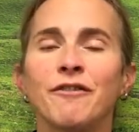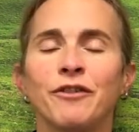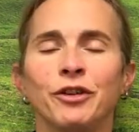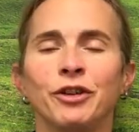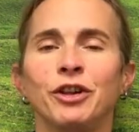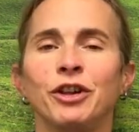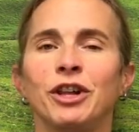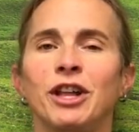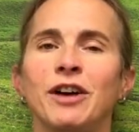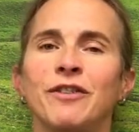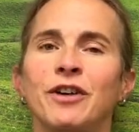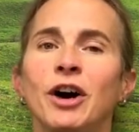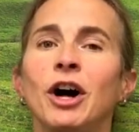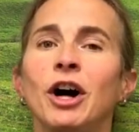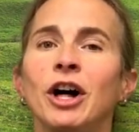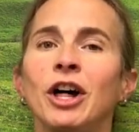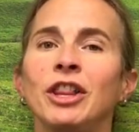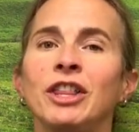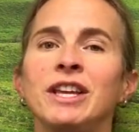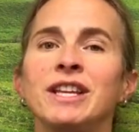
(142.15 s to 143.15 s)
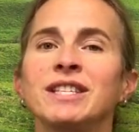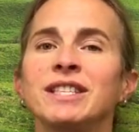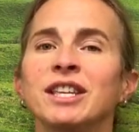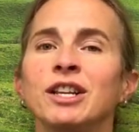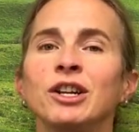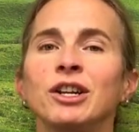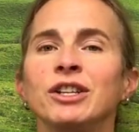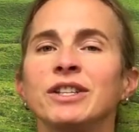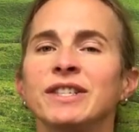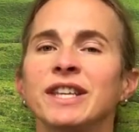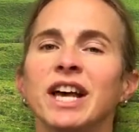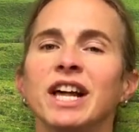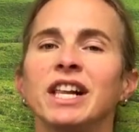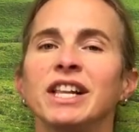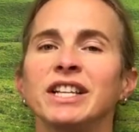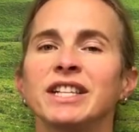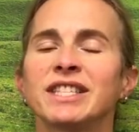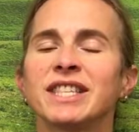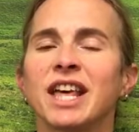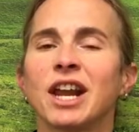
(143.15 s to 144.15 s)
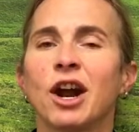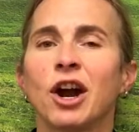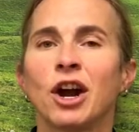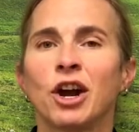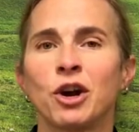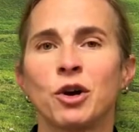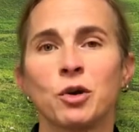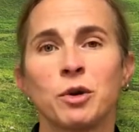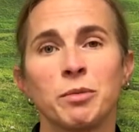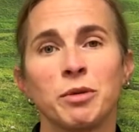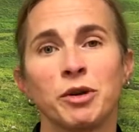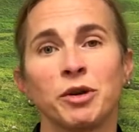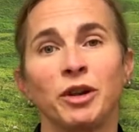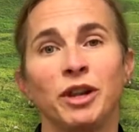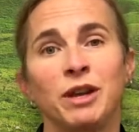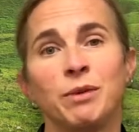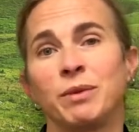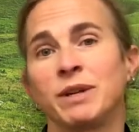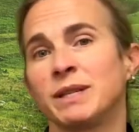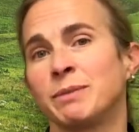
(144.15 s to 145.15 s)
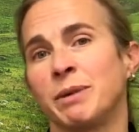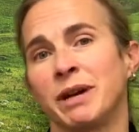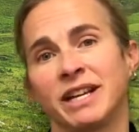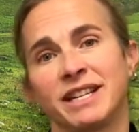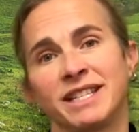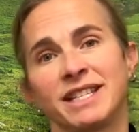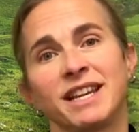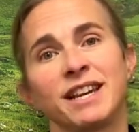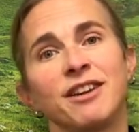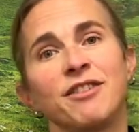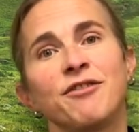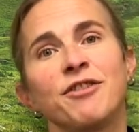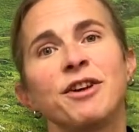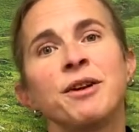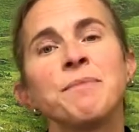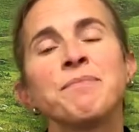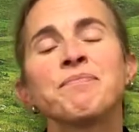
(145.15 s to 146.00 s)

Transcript: full of all these little cells that are hormonally responsive.